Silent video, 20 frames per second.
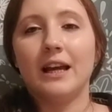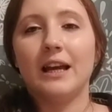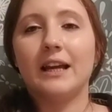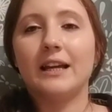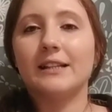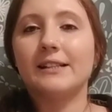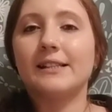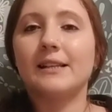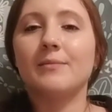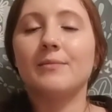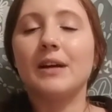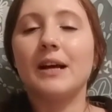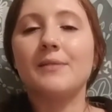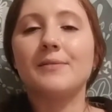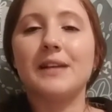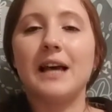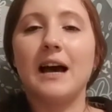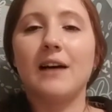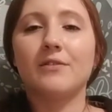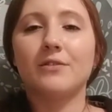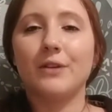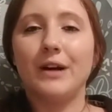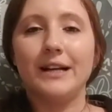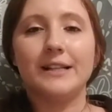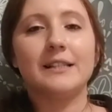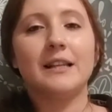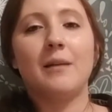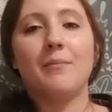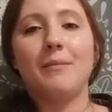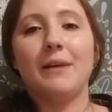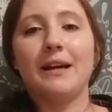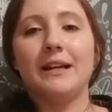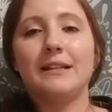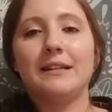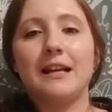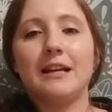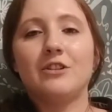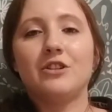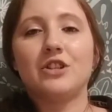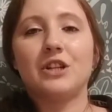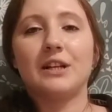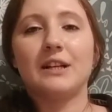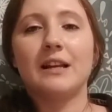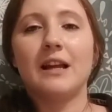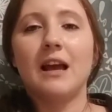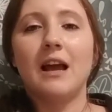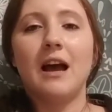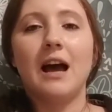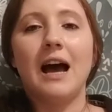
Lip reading: And sometimes after I set my intention,